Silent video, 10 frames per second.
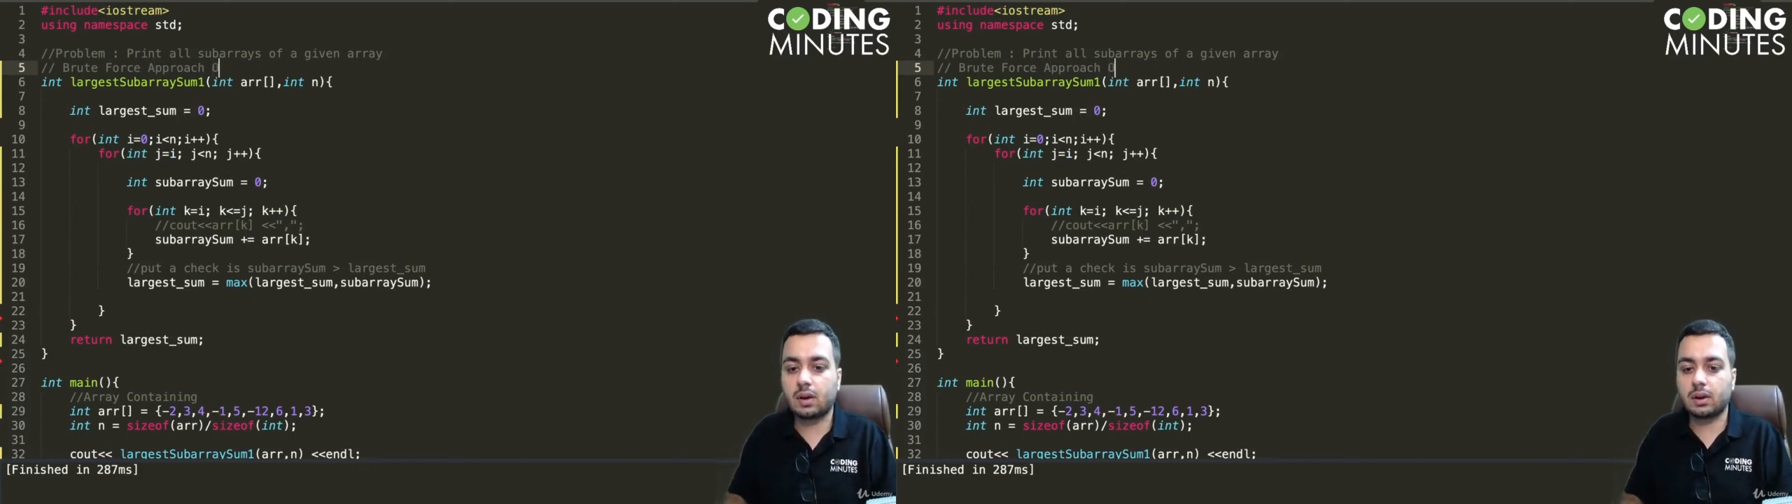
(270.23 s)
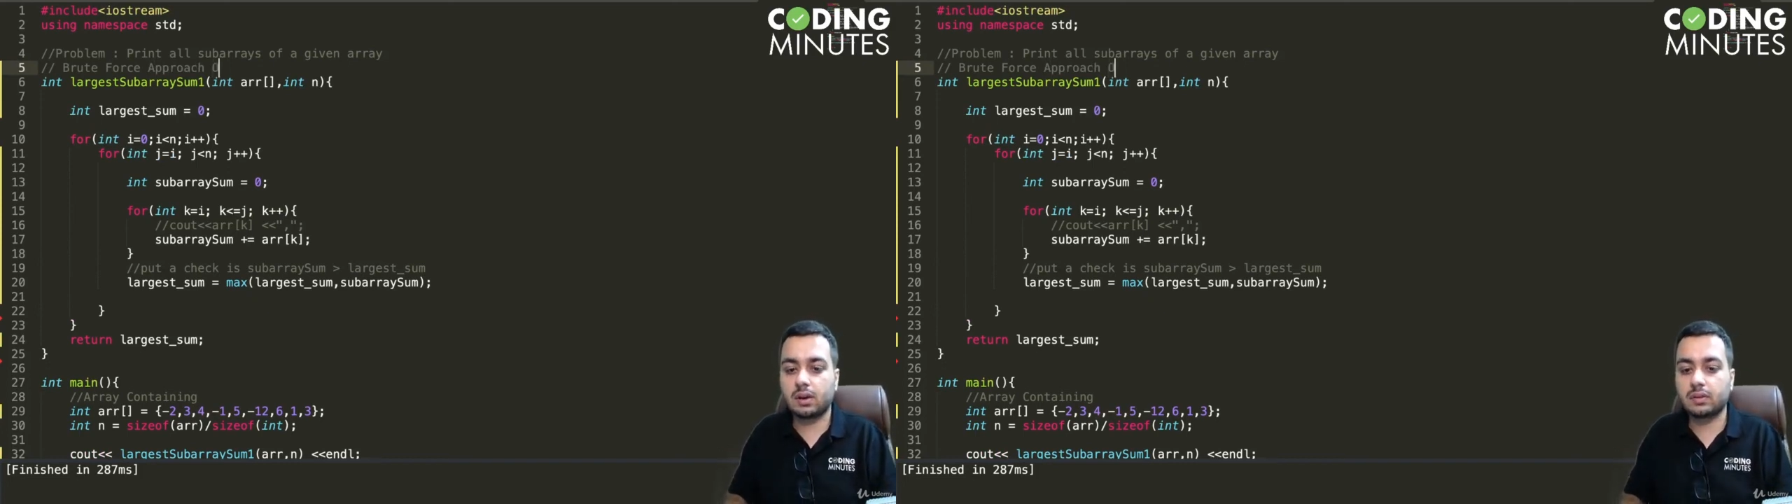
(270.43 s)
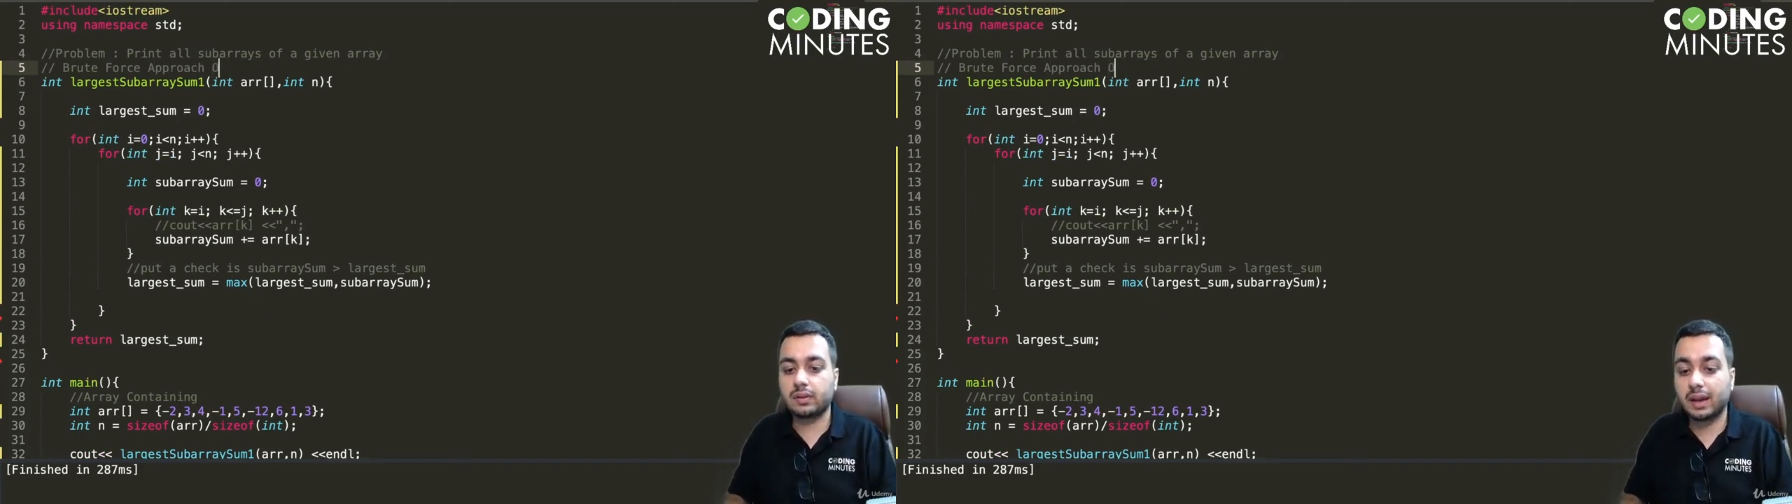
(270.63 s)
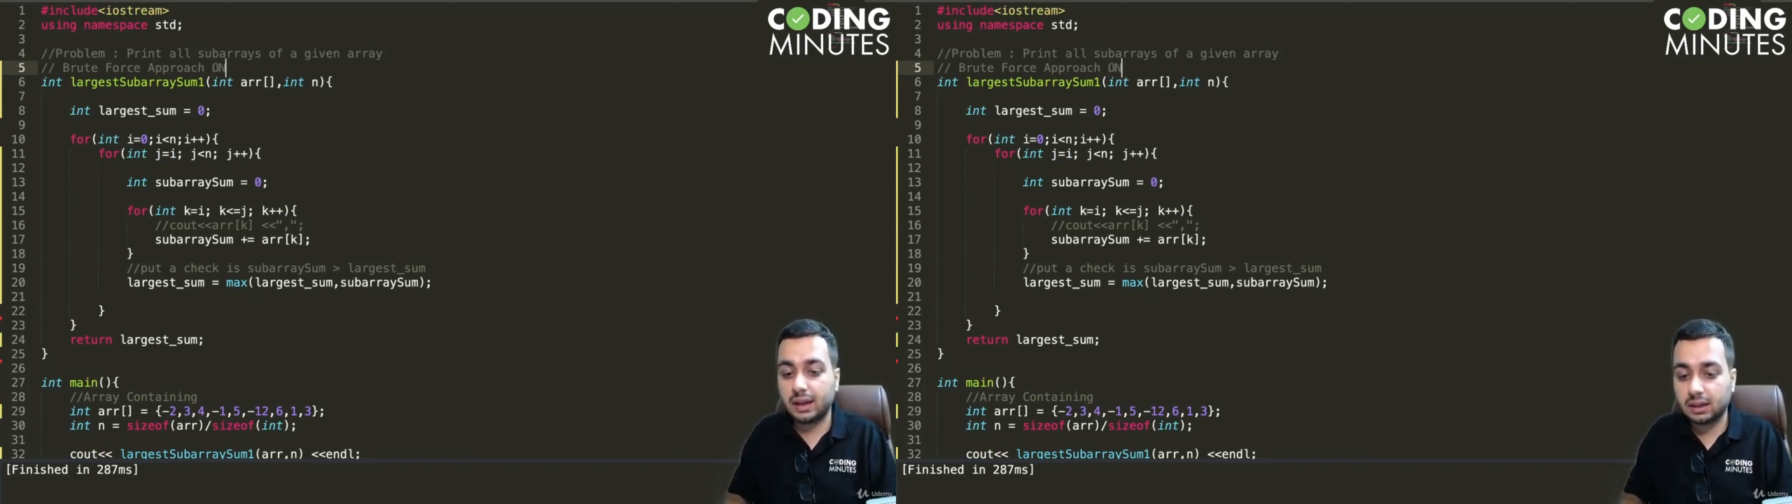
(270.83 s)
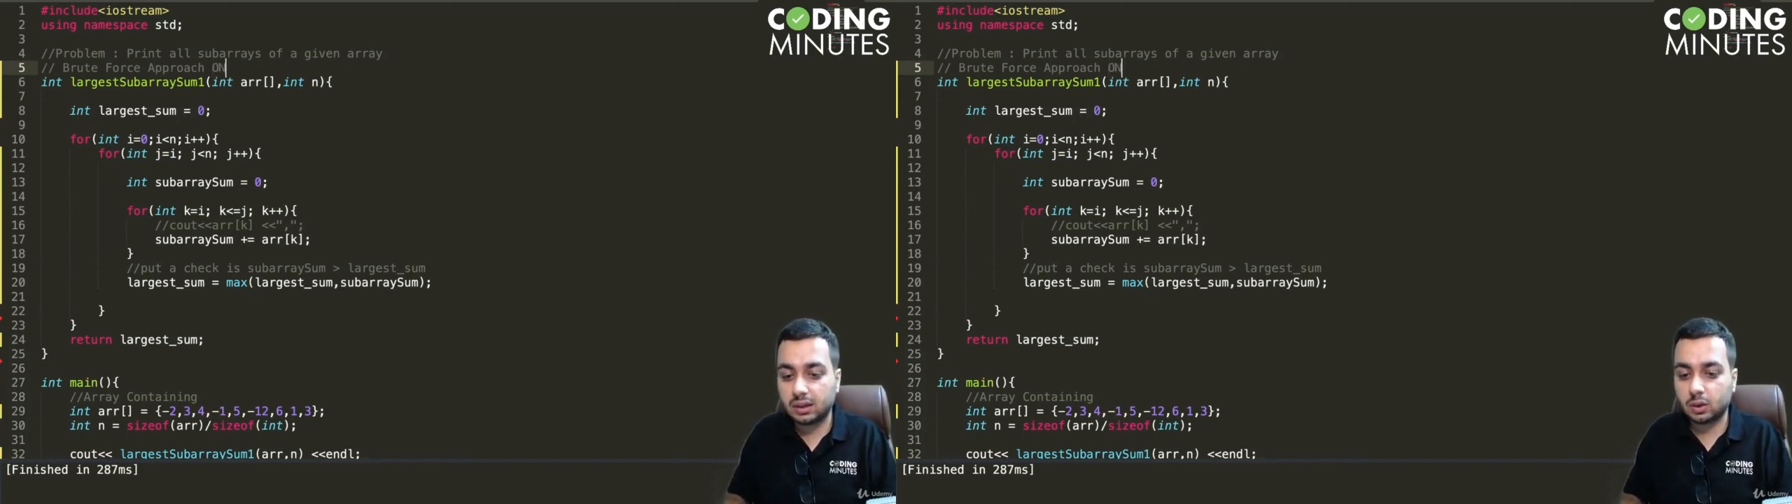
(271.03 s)
order of
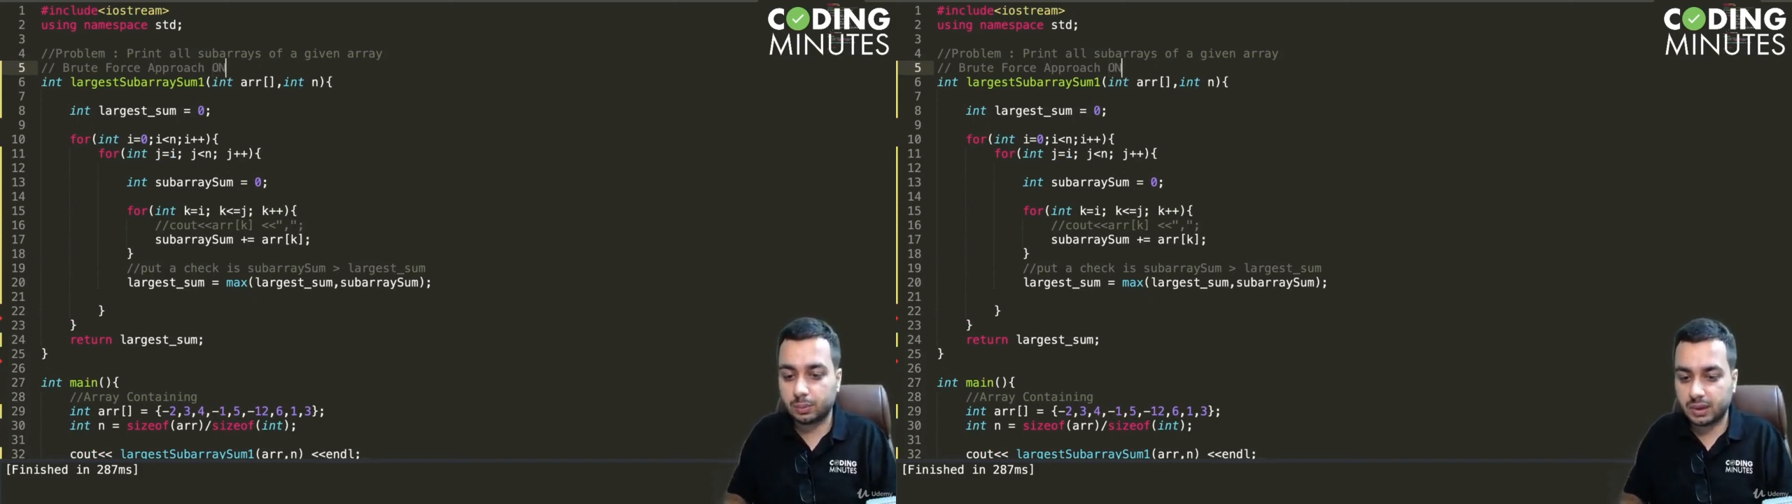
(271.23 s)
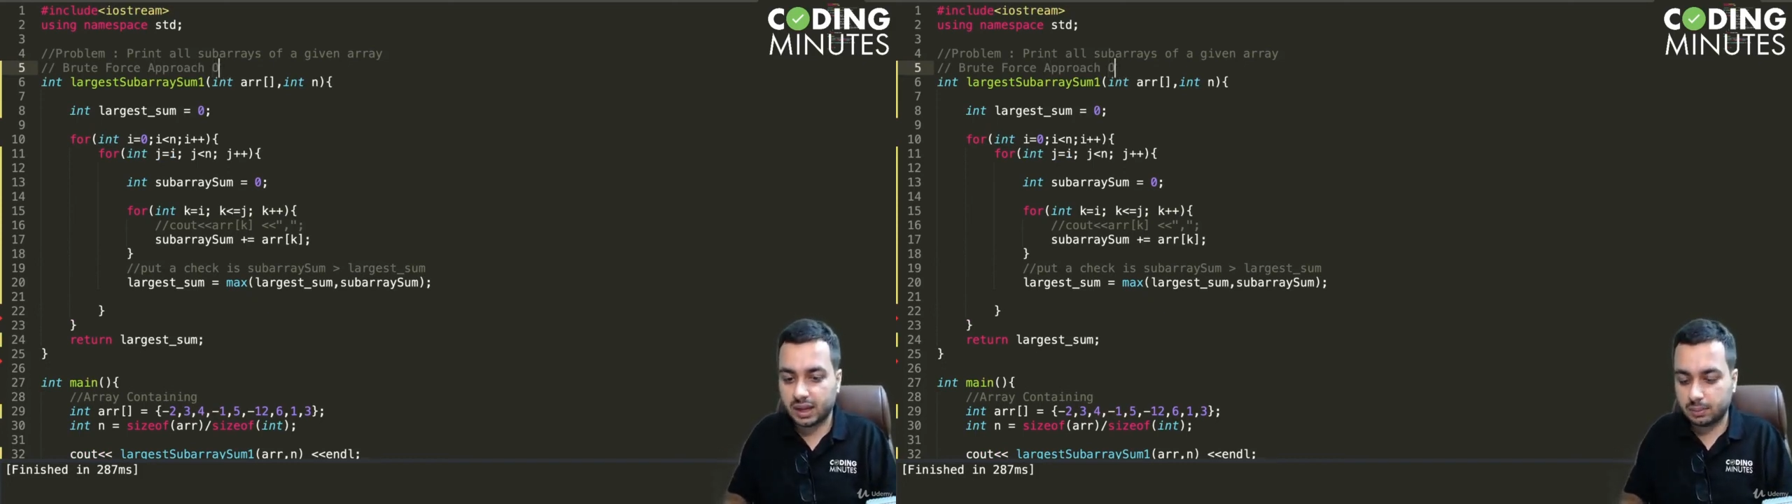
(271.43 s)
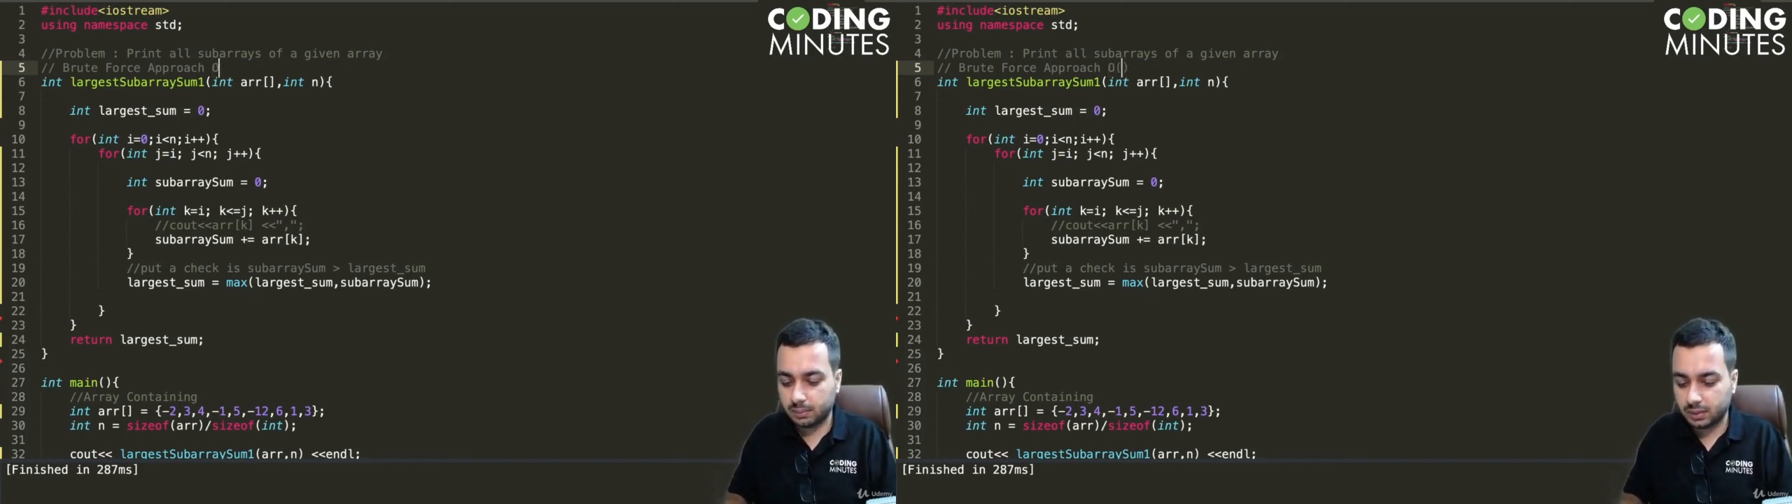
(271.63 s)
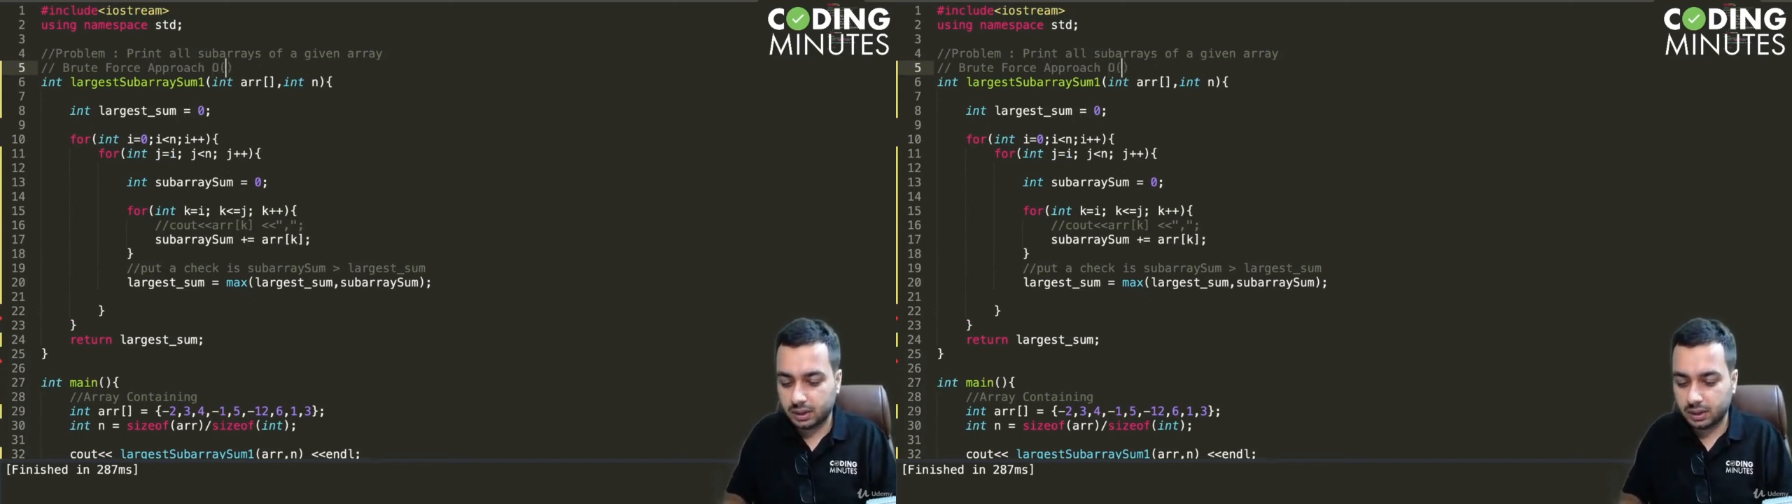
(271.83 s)
n cube time